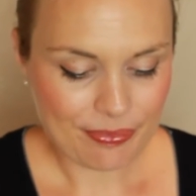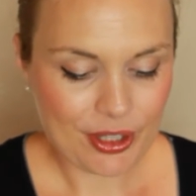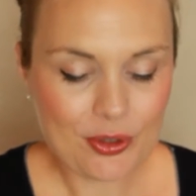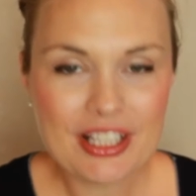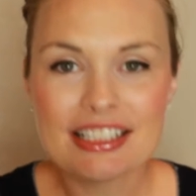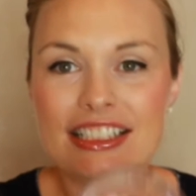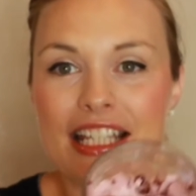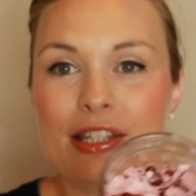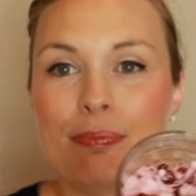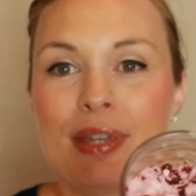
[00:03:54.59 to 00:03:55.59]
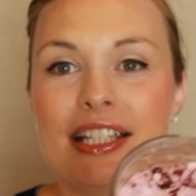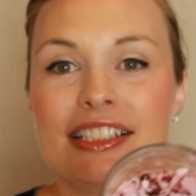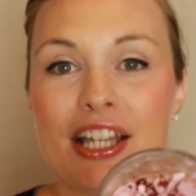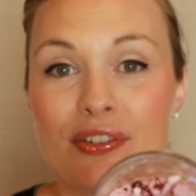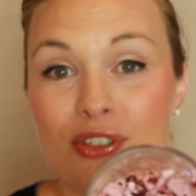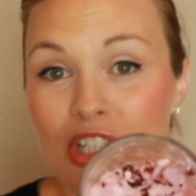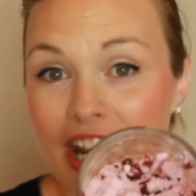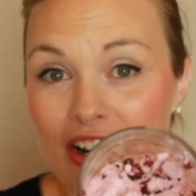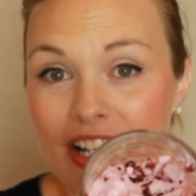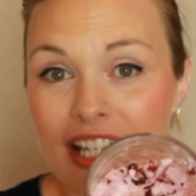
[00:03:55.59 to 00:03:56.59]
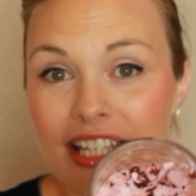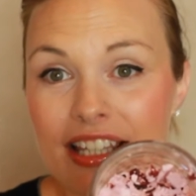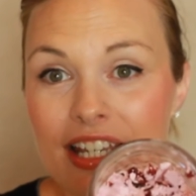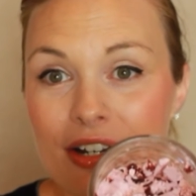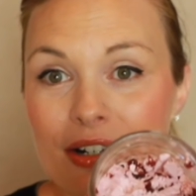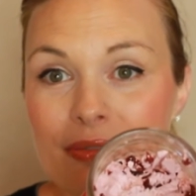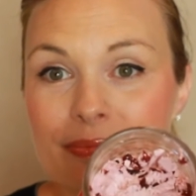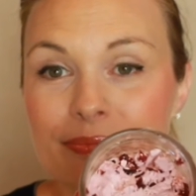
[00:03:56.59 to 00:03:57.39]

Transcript: You can see the bits of cherry in there.